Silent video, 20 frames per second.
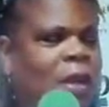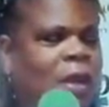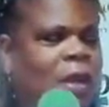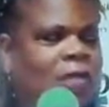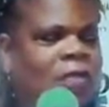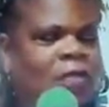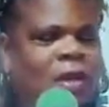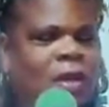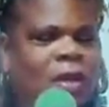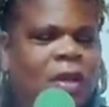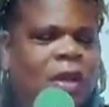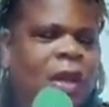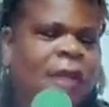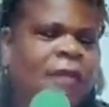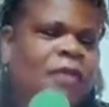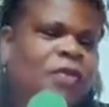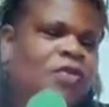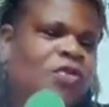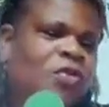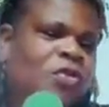I started
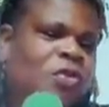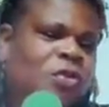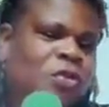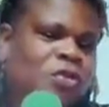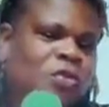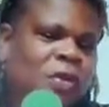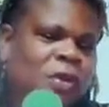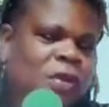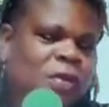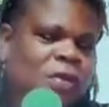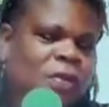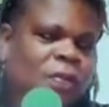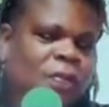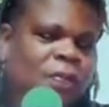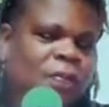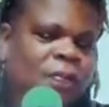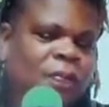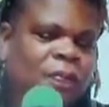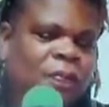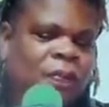having children,
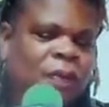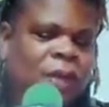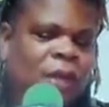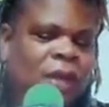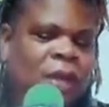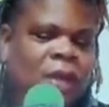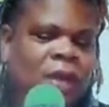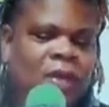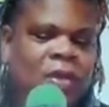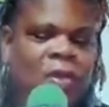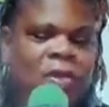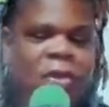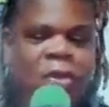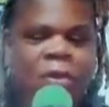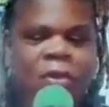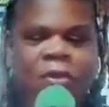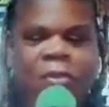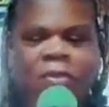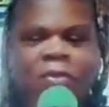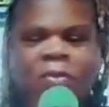you
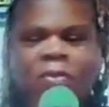know,